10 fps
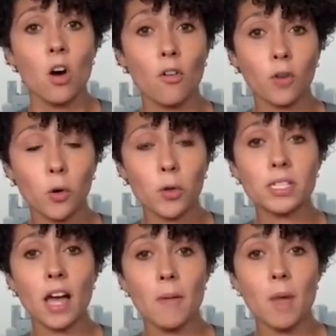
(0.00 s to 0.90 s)
Of
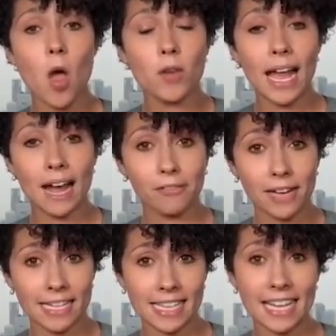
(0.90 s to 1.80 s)
course, um, only
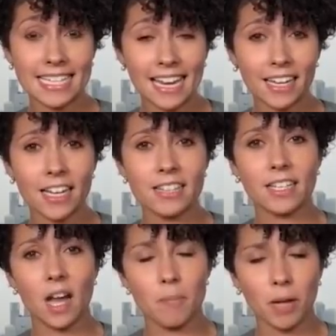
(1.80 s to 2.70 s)
athletes and the
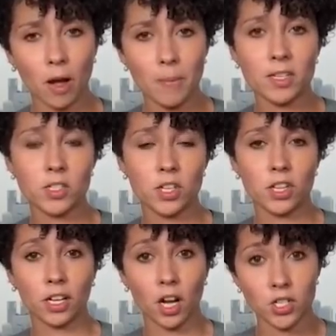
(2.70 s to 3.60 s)
delegates come come
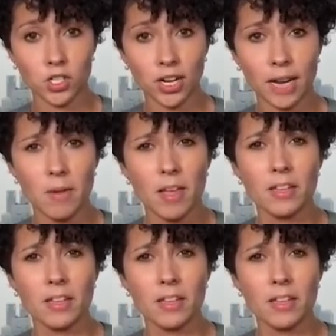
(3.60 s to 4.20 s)
into the country.